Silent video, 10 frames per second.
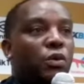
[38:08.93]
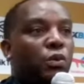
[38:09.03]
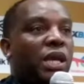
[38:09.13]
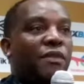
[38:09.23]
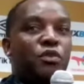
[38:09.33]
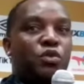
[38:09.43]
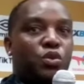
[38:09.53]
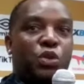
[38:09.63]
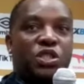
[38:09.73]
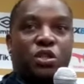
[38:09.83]
So we have to
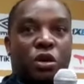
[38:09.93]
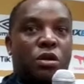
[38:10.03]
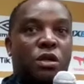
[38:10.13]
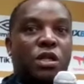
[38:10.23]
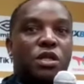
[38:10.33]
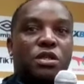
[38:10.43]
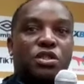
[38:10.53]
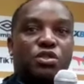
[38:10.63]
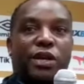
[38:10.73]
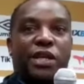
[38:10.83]
switch it on
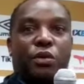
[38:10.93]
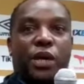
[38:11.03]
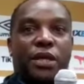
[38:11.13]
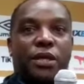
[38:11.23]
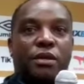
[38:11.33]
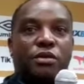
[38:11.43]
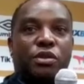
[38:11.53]
straight away.